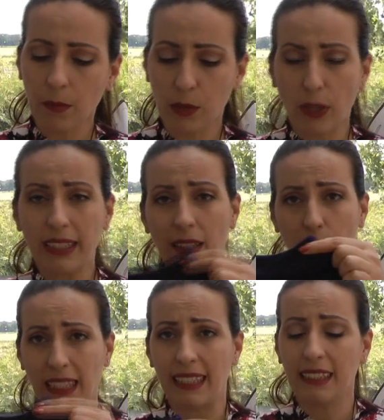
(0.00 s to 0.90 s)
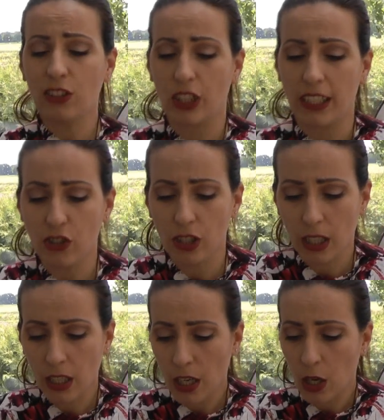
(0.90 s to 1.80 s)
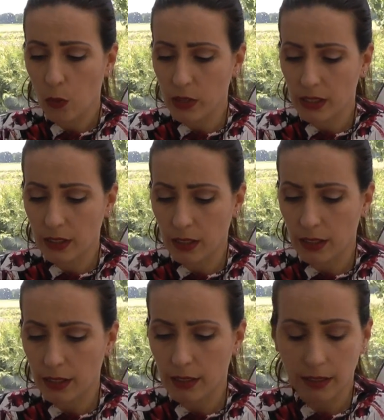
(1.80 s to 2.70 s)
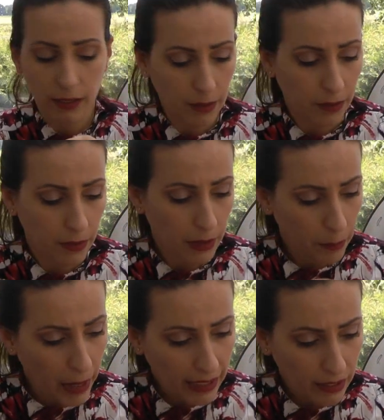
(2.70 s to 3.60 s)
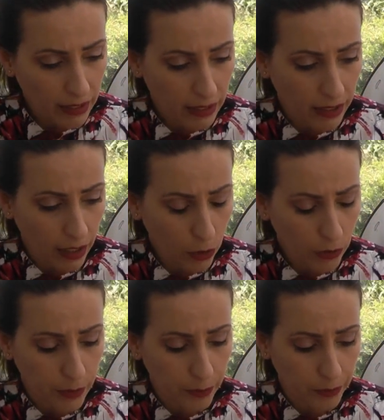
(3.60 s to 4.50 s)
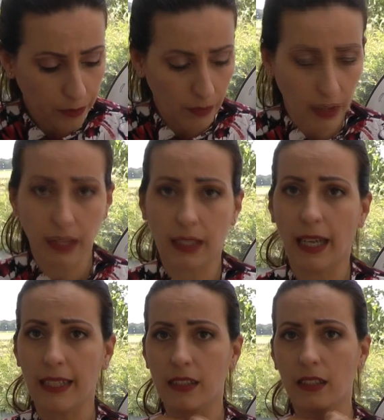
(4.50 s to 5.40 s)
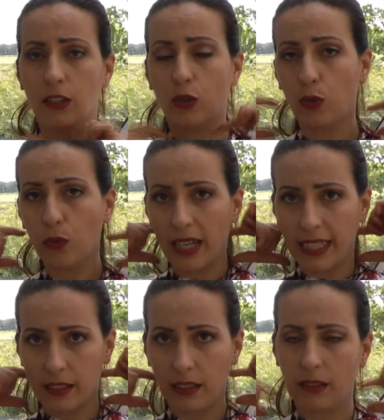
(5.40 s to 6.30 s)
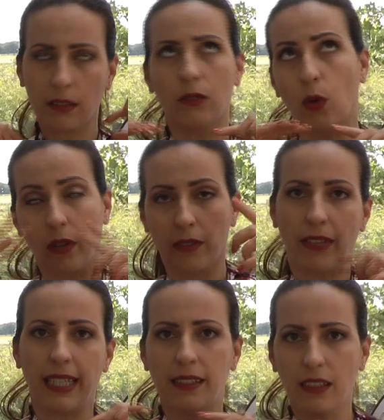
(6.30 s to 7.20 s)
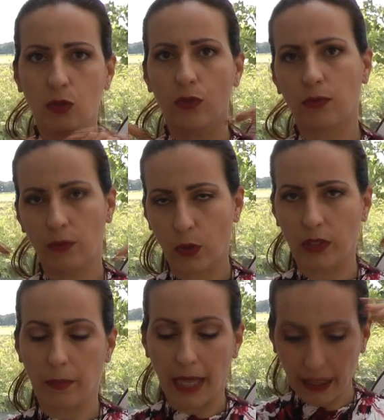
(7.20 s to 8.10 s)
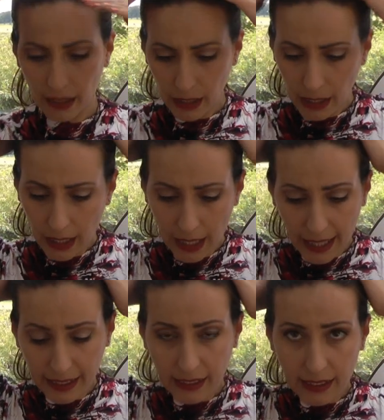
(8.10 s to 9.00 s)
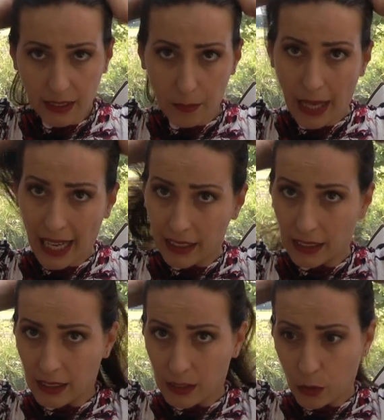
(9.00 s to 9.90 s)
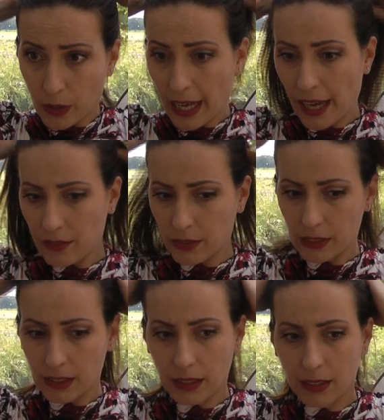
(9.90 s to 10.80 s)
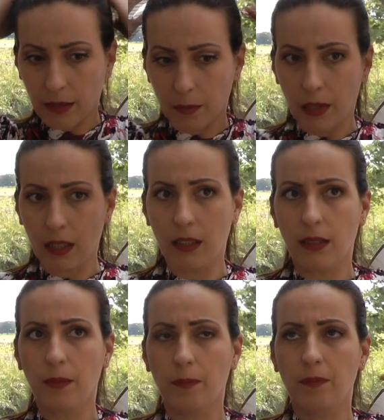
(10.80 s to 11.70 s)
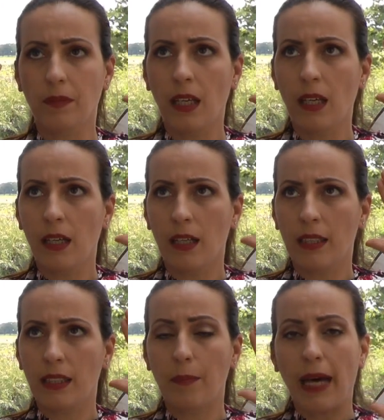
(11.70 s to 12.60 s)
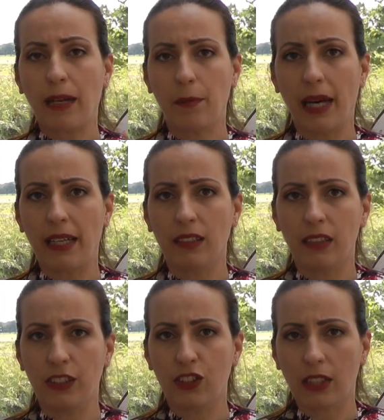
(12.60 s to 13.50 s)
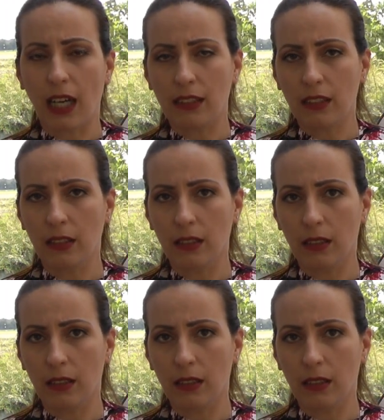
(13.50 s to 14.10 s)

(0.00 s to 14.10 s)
But what I did change was the pattern itself. It has two facings, or a facing to front and back. And in the back you have the back panel is cut